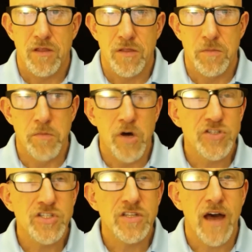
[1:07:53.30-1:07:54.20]

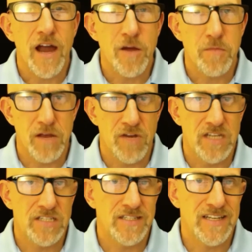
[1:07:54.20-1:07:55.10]
most of the Ironman
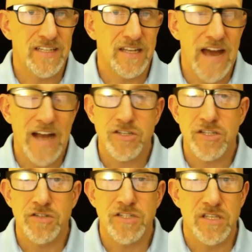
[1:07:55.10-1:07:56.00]
races I did, I actually
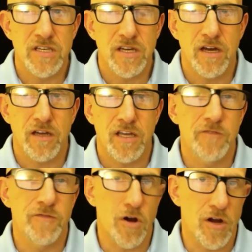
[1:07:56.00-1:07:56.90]
used the
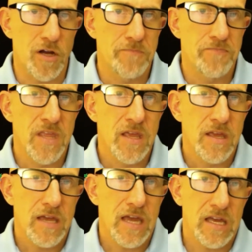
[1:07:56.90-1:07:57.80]
Kinvara.
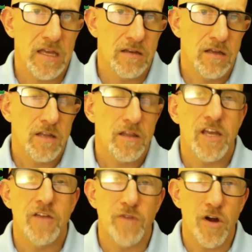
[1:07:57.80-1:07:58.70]
And the
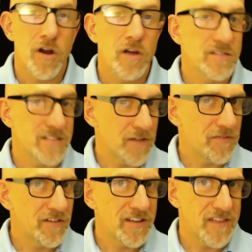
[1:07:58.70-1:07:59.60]
Kinvara is
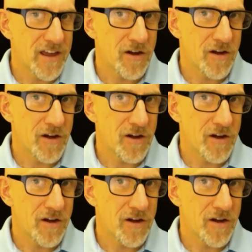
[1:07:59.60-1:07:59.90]
definitely their